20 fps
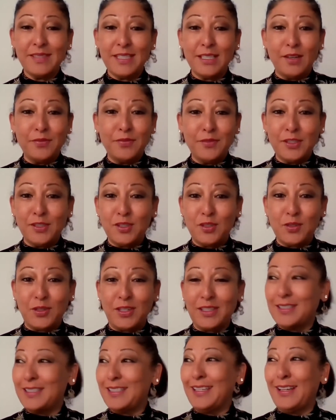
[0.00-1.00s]

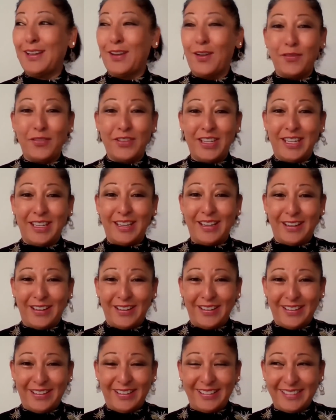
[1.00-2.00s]
self-destructing over
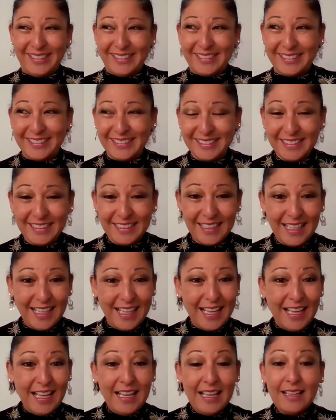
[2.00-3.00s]
here.
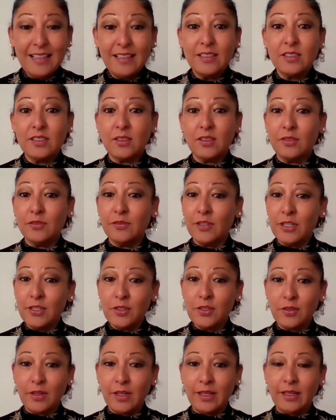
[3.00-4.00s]
So
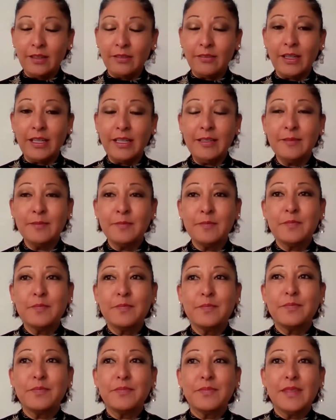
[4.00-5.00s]
frustrating, right?
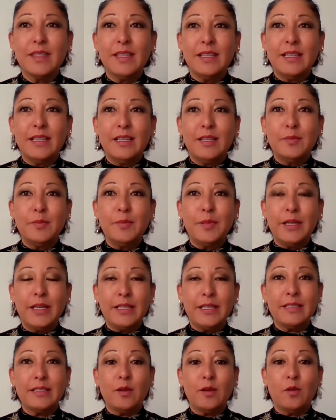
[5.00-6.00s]

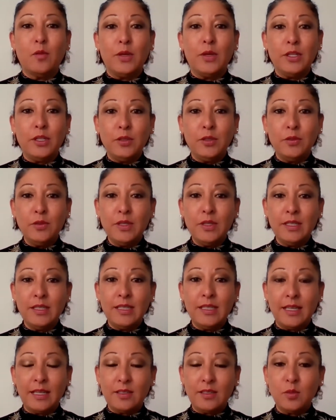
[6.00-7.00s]
But when you
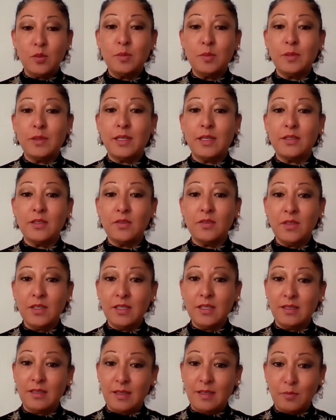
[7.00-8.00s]
can get to a place of
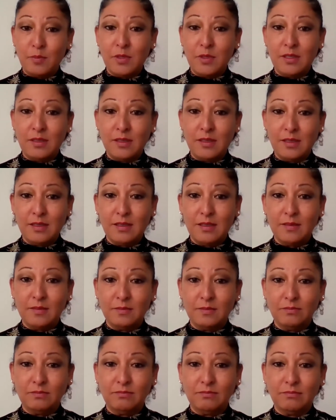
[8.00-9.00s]

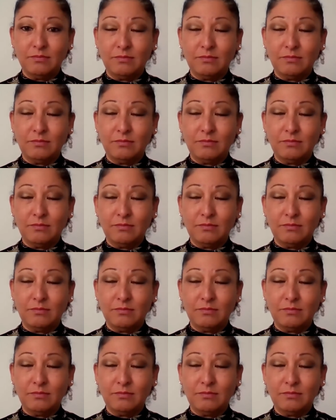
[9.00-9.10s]
acceptance